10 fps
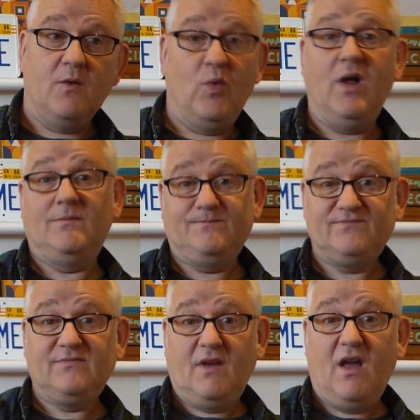well,
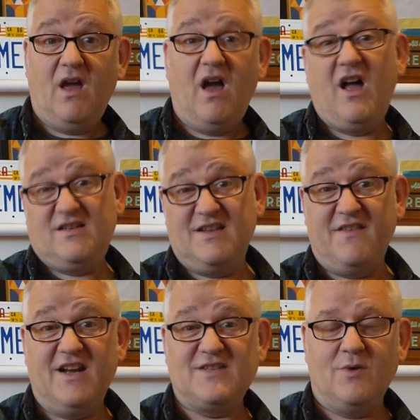I'll see
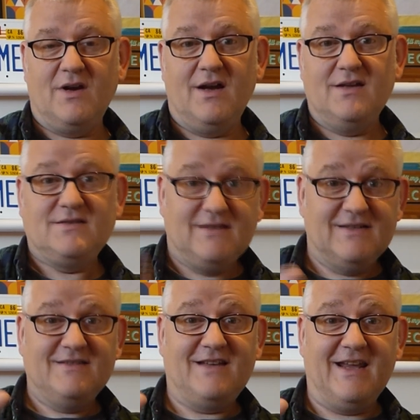you in the next one, guys.
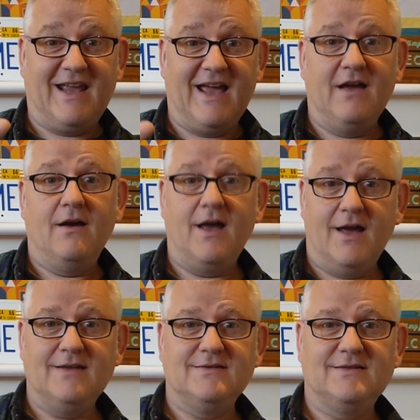Take care,
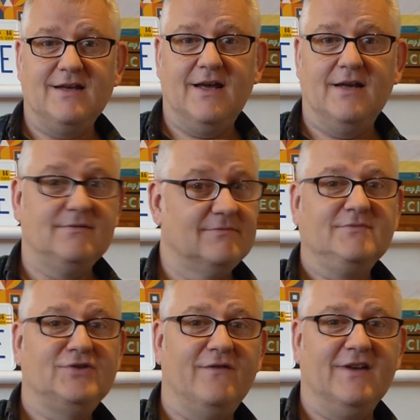and don't
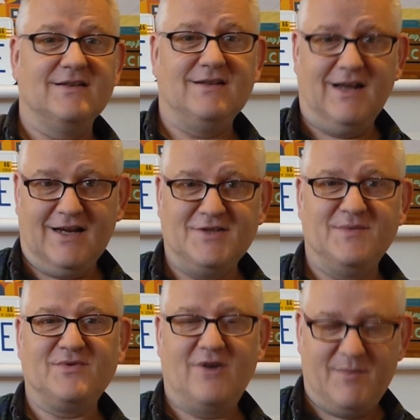forget to like and
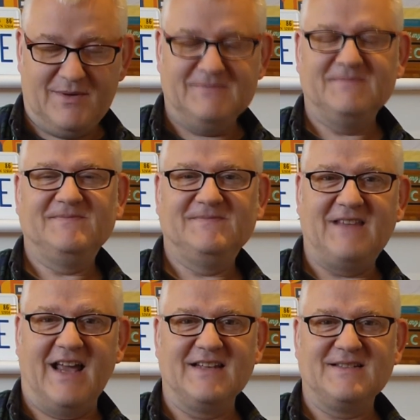subscribe.
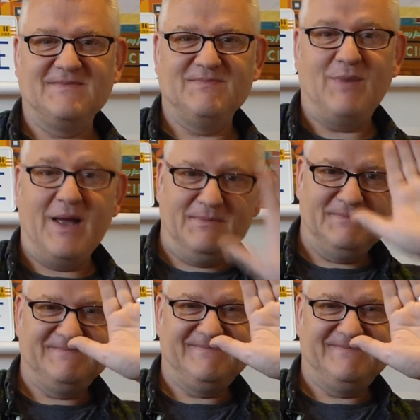Thanks. Bye.